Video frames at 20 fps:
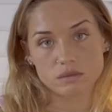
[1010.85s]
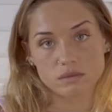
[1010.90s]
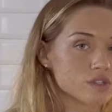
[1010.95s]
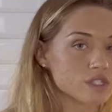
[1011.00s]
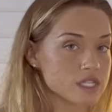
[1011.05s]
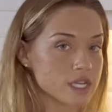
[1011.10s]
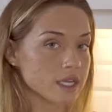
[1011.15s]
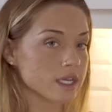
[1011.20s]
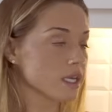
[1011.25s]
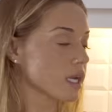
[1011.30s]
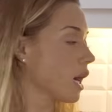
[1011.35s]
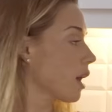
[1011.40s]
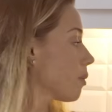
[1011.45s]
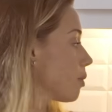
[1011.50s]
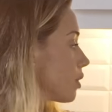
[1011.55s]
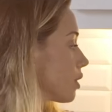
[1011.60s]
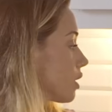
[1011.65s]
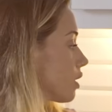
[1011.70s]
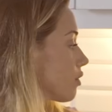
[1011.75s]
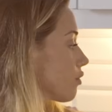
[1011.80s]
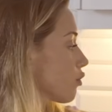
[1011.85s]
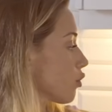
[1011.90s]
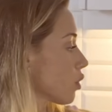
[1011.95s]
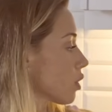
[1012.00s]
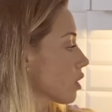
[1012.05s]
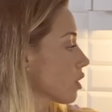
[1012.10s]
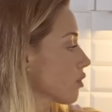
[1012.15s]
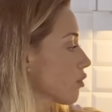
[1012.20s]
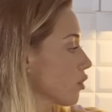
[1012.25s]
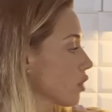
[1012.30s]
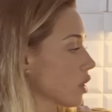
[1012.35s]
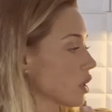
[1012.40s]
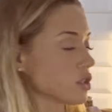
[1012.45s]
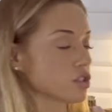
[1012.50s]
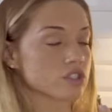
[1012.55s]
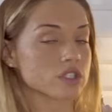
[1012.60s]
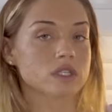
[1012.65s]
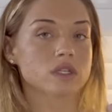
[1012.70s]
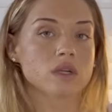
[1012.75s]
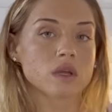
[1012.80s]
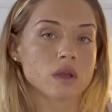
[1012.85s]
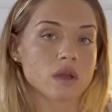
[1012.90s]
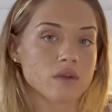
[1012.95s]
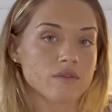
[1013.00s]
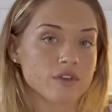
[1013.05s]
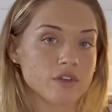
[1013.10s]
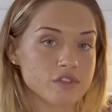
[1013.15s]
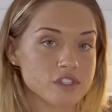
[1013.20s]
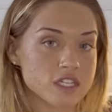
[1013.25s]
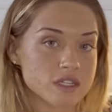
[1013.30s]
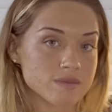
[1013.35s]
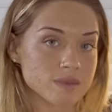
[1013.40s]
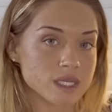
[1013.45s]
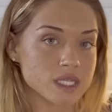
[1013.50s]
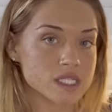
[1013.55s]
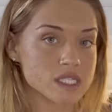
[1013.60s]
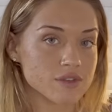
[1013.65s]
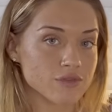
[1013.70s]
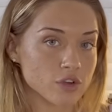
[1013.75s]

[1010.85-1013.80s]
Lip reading: So steak, I put in for 415 minutes.